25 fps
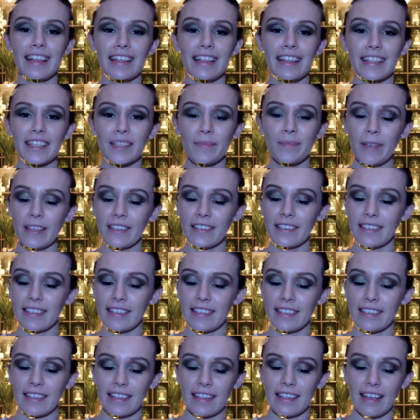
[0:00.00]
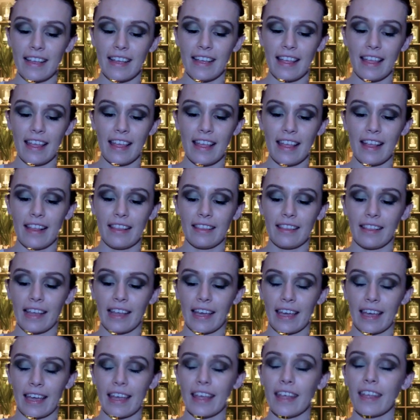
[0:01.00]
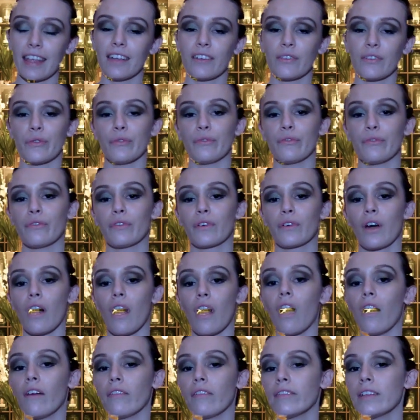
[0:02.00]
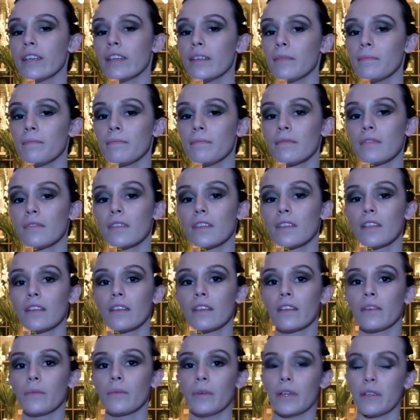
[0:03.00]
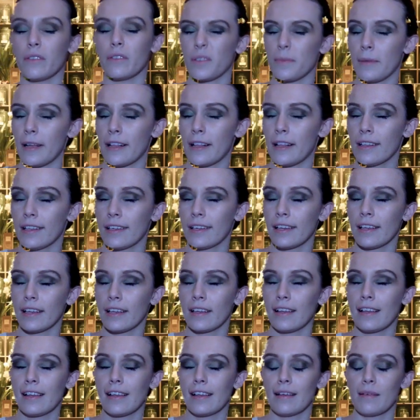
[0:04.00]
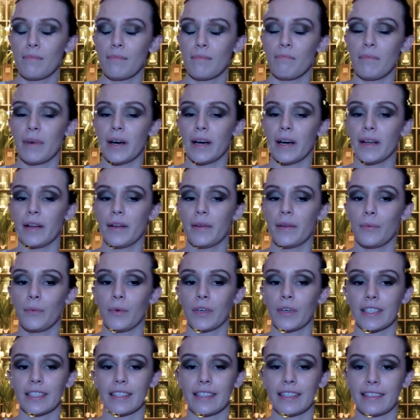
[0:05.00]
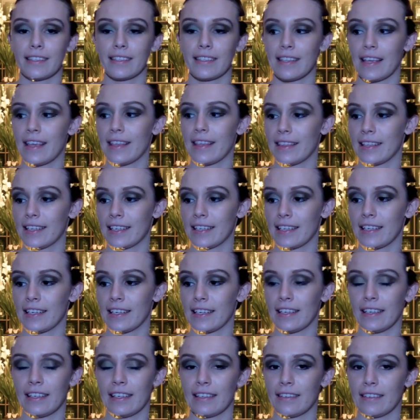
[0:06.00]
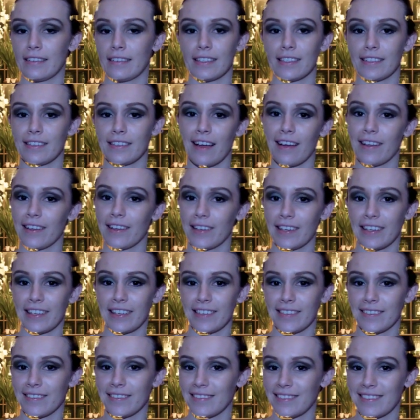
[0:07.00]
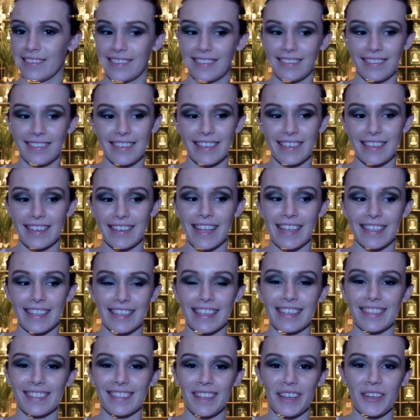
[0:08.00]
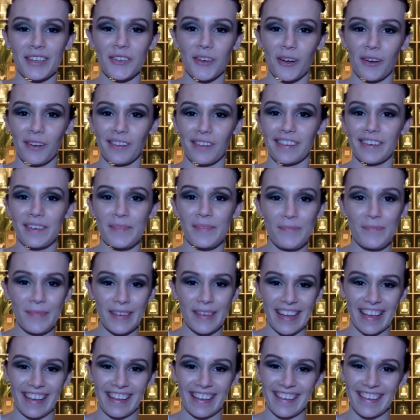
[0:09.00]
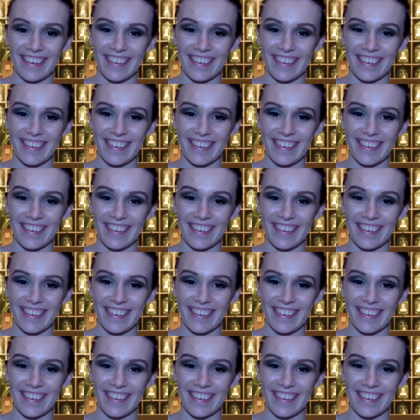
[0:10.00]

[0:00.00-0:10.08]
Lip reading: smells like a hint of coffee when you smell it, but once it's in the tea, it does not. It tastes like chocolate and banana.